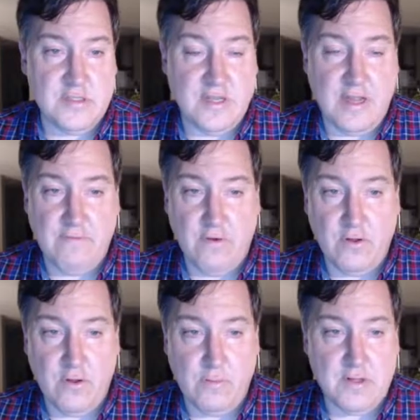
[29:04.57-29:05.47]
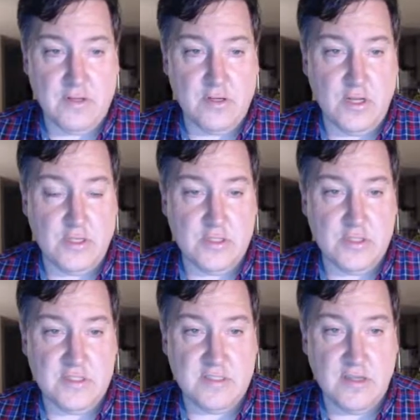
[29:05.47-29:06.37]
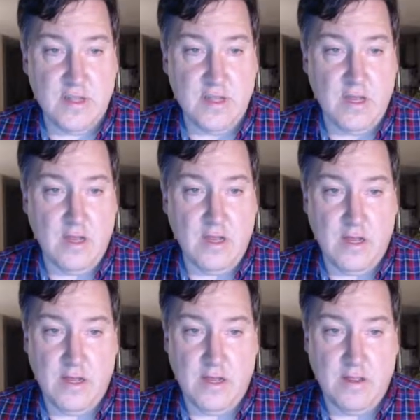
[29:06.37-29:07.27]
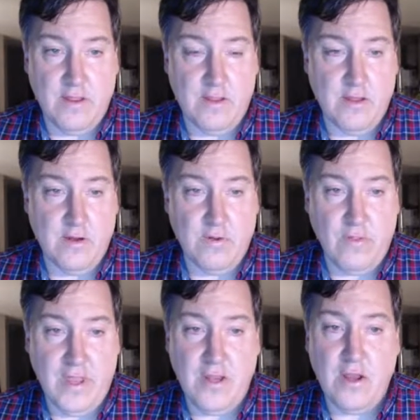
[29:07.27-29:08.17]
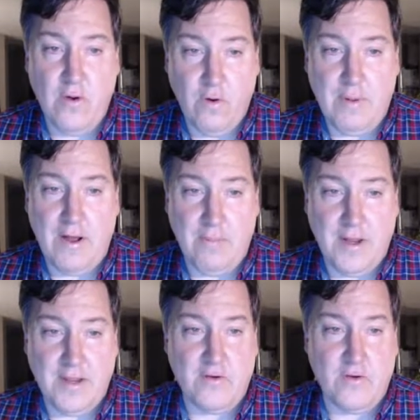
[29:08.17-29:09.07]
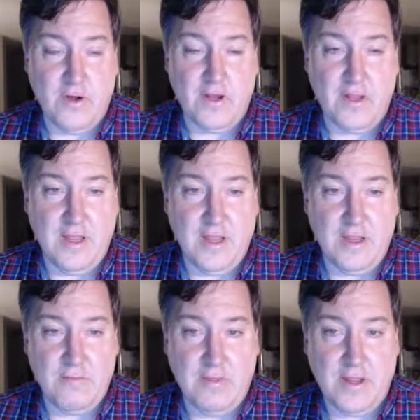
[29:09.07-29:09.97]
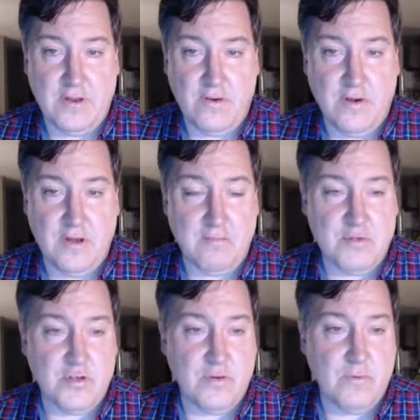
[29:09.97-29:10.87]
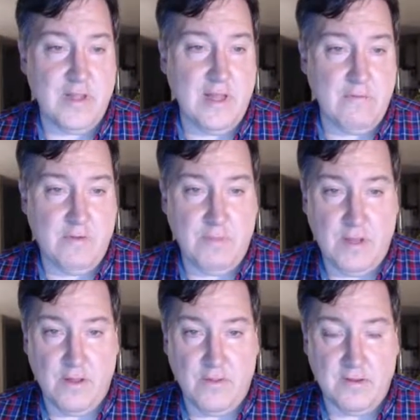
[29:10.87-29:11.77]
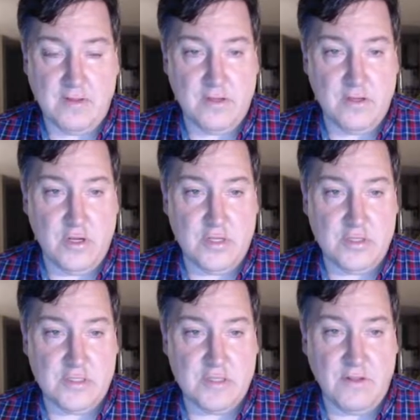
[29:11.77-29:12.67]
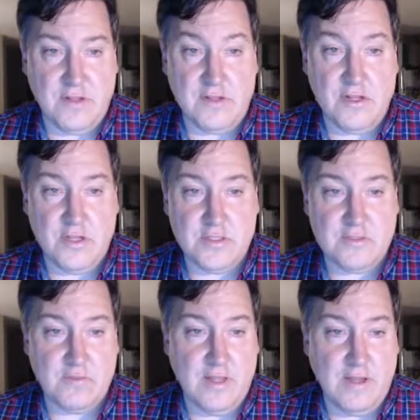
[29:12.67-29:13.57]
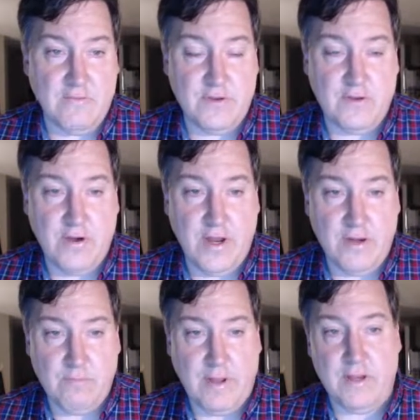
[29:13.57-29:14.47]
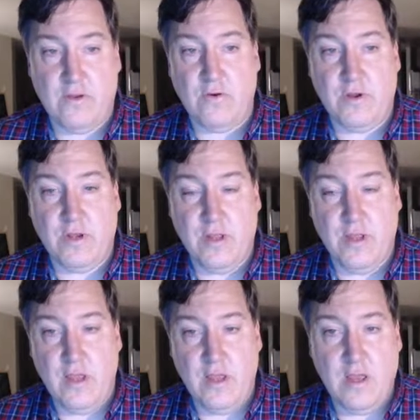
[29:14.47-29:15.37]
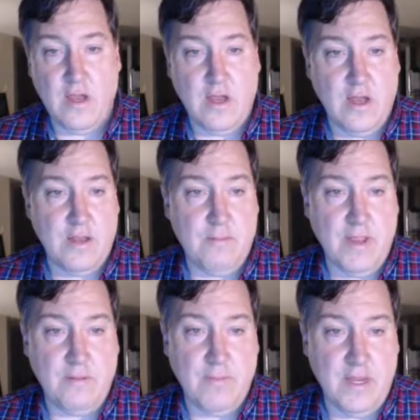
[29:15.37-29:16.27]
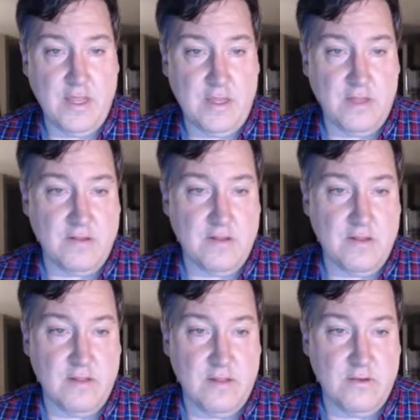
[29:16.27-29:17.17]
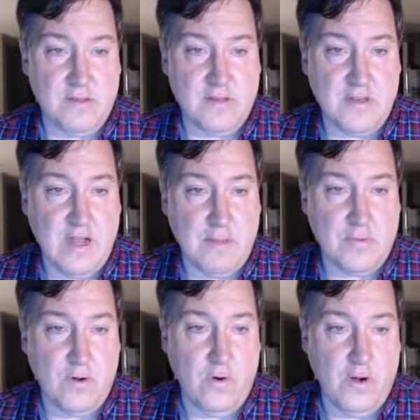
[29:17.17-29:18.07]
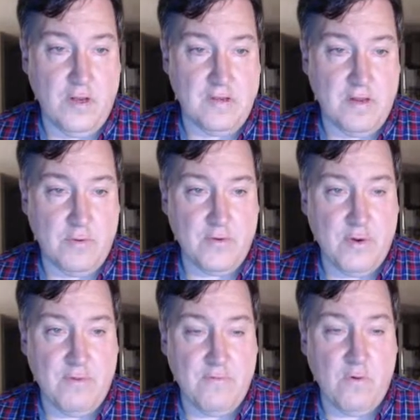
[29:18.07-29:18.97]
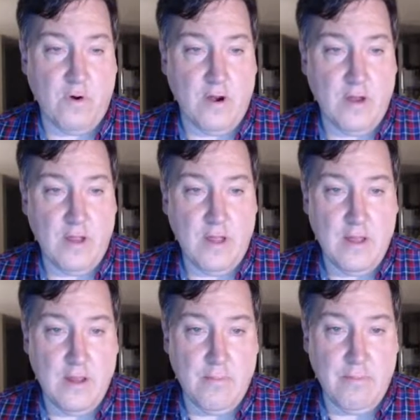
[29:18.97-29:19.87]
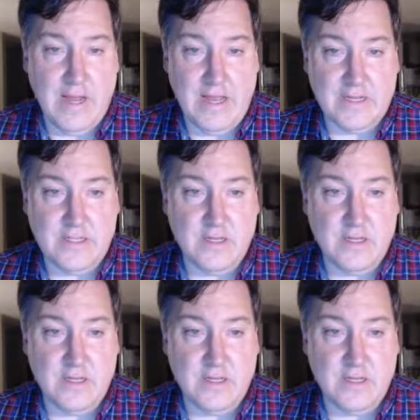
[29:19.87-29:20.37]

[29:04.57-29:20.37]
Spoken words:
high volume exchanges, you know, they know about Bytecoin, and Bytecoin, I'm sure, would love to be on those exchanges, and the exchanges would love to trade Bytecoin and make money. It's a, you know, it's a top coin. It's number 24, but